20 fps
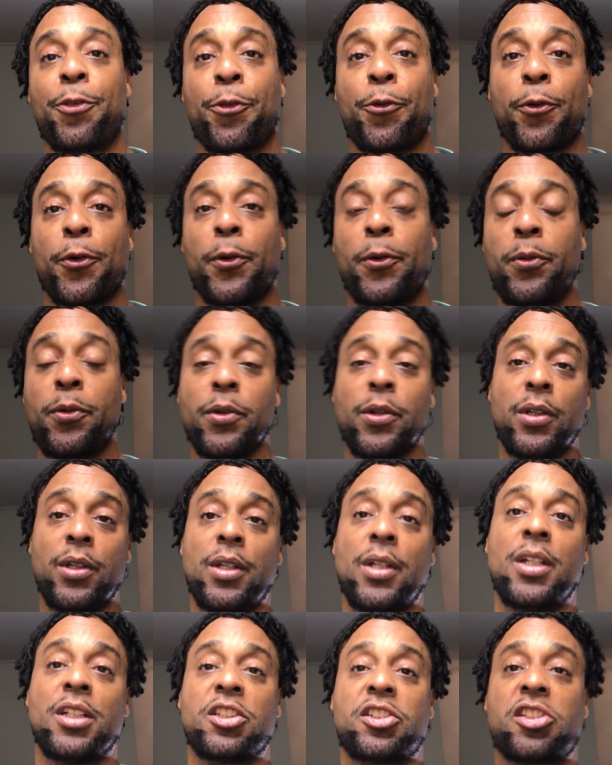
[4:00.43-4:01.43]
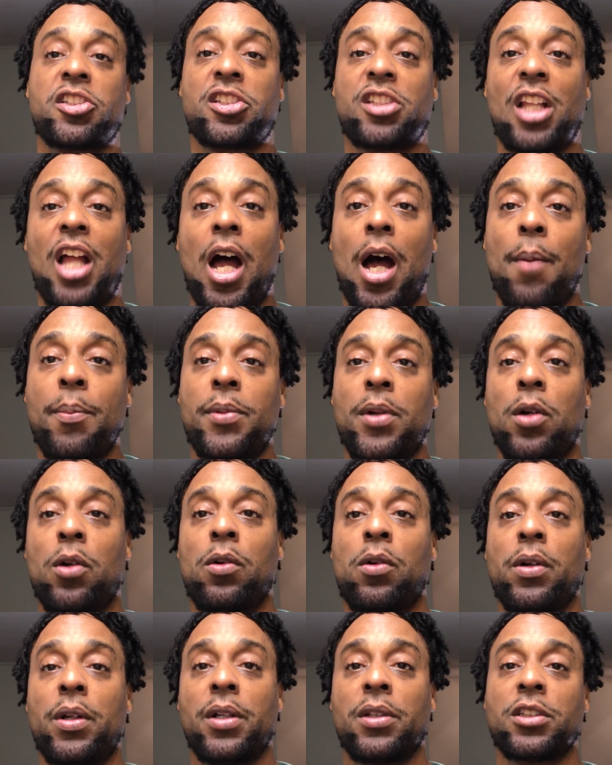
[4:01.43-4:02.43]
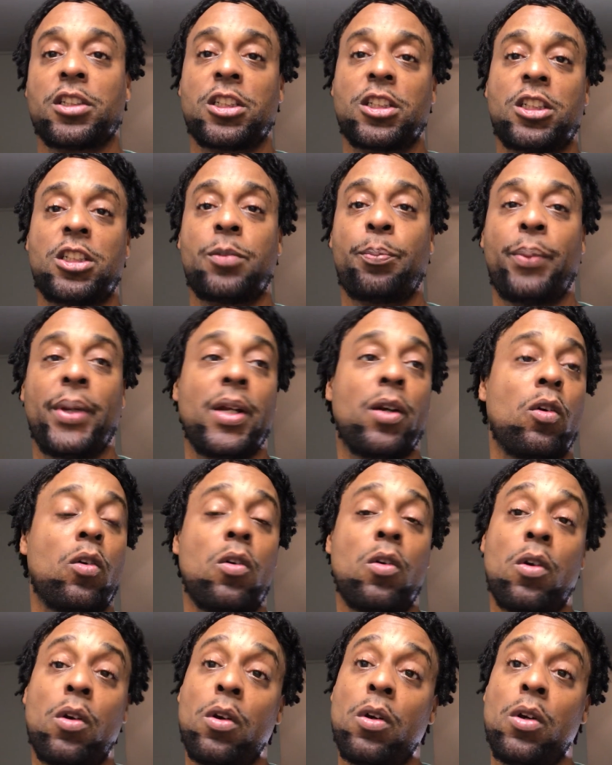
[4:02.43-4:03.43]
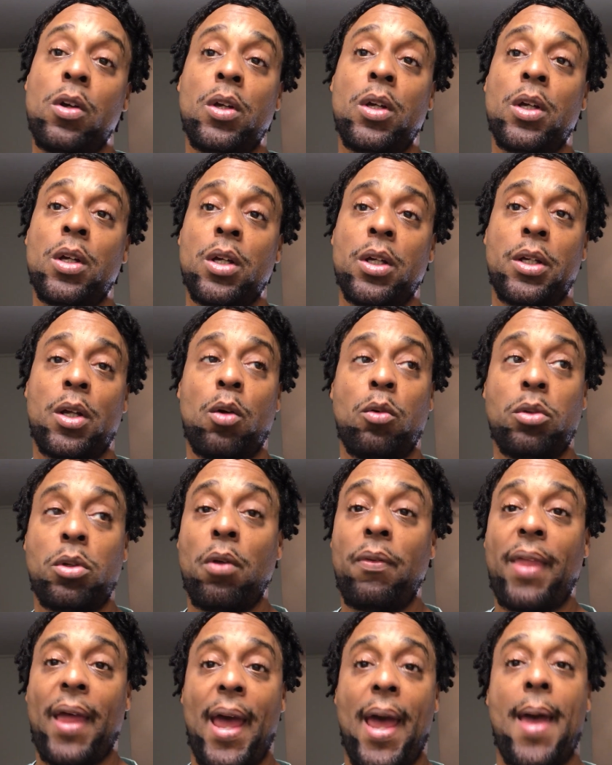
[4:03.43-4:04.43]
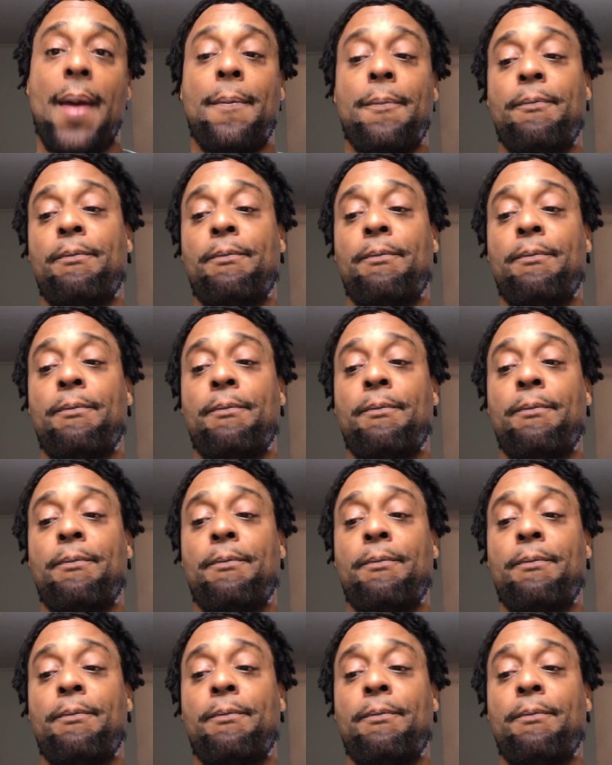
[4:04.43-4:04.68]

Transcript: through, slobbed on, and spit on. Don't do that.